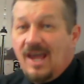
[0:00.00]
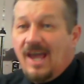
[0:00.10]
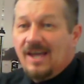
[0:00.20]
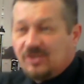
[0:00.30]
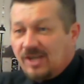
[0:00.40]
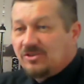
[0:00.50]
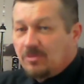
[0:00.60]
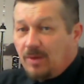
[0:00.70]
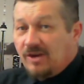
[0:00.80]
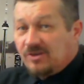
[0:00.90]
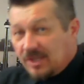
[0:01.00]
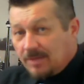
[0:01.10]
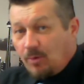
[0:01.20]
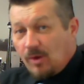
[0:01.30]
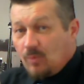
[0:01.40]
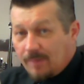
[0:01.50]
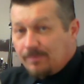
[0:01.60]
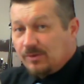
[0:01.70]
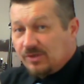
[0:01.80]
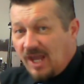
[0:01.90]
and central planners and the
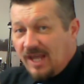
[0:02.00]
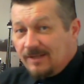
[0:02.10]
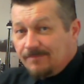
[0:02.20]
0.1%